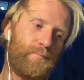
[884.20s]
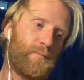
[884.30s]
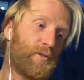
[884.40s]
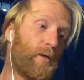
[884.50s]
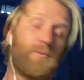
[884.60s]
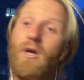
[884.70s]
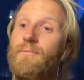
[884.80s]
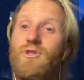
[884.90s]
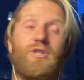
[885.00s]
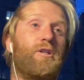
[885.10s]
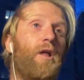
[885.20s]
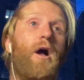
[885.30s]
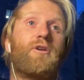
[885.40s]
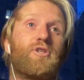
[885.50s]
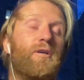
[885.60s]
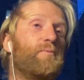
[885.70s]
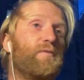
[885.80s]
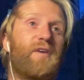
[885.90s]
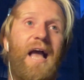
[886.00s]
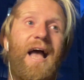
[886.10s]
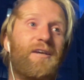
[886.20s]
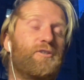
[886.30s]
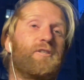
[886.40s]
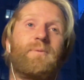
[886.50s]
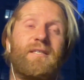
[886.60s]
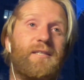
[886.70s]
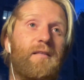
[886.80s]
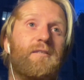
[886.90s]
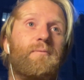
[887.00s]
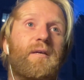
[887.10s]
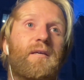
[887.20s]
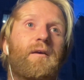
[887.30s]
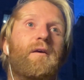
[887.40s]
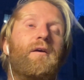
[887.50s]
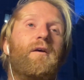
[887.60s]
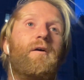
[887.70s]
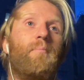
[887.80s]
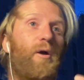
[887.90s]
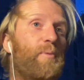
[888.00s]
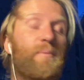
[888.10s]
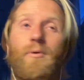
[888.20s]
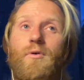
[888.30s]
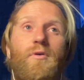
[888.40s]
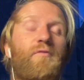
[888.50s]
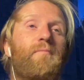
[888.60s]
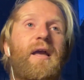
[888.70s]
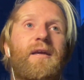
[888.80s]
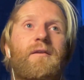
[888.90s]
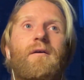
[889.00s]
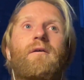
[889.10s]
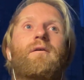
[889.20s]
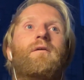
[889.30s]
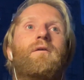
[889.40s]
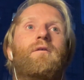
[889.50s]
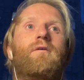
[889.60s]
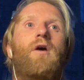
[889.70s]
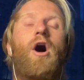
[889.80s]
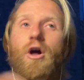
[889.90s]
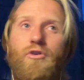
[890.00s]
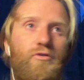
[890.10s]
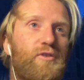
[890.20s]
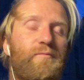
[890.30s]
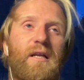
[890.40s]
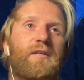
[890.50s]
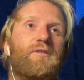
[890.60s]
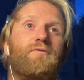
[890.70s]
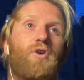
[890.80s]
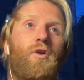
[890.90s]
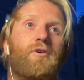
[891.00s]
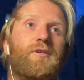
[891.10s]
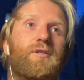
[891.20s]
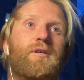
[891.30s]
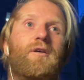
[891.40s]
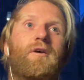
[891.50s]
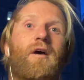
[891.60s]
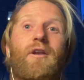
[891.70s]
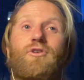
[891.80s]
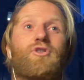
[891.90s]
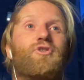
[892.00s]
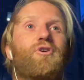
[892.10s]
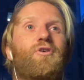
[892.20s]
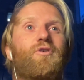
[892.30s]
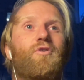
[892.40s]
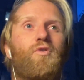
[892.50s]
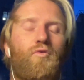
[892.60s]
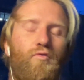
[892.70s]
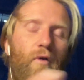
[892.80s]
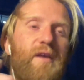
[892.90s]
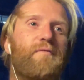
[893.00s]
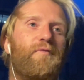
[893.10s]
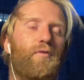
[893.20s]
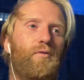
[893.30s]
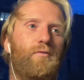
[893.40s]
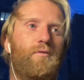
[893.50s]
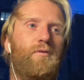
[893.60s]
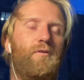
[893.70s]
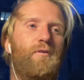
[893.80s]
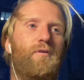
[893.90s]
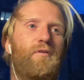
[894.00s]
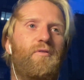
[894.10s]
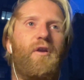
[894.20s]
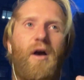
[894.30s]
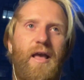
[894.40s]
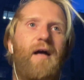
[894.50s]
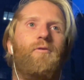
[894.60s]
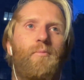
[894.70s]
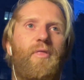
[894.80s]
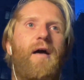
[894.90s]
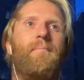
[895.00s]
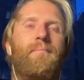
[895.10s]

sometimes just large sums of cash has been sent to me by people who have made hundreds of millions of dollars and are just grateful that I helped them.